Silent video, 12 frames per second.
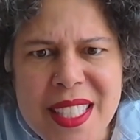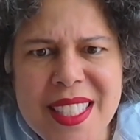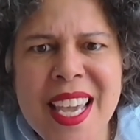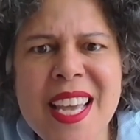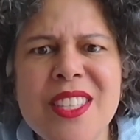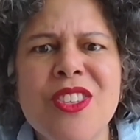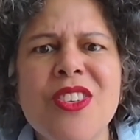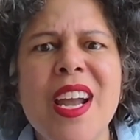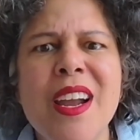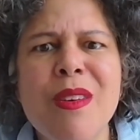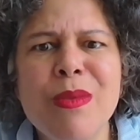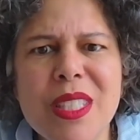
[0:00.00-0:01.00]
Yes, her
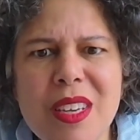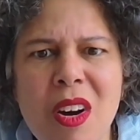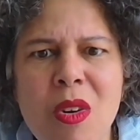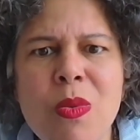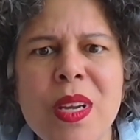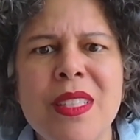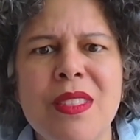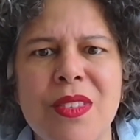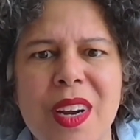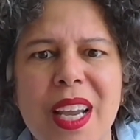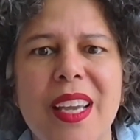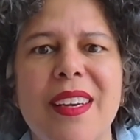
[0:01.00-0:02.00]
hair was always
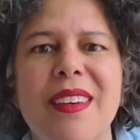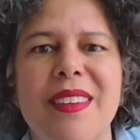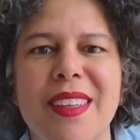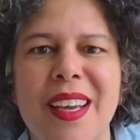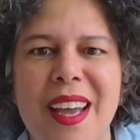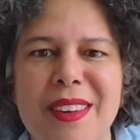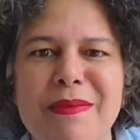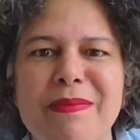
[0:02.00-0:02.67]
great. Yeah.